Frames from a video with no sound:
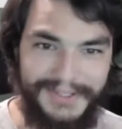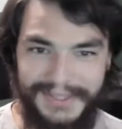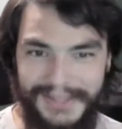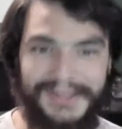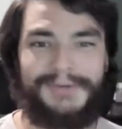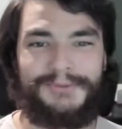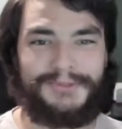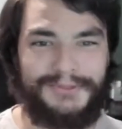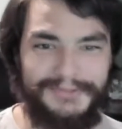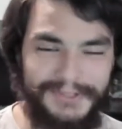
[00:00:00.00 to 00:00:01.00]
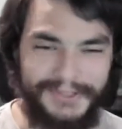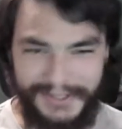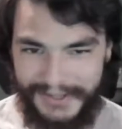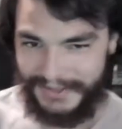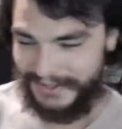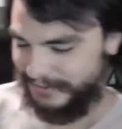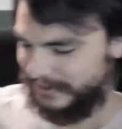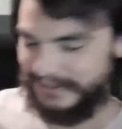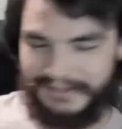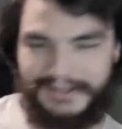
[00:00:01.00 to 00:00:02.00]
That you had when you were a fucking kid, that you
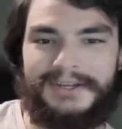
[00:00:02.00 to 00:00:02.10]
fucking